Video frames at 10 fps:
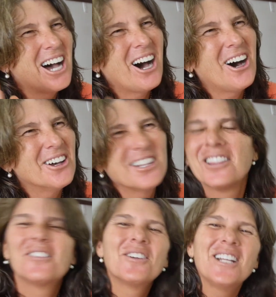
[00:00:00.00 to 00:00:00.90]
All the
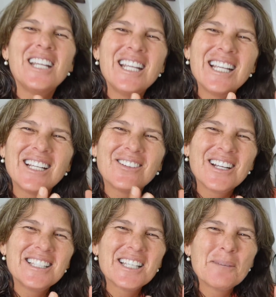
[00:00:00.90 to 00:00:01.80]
3
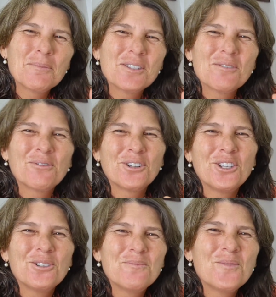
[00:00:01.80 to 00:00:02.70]
great tips for
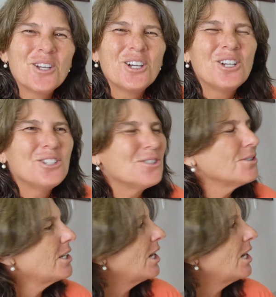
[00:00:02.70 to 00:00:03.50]
you to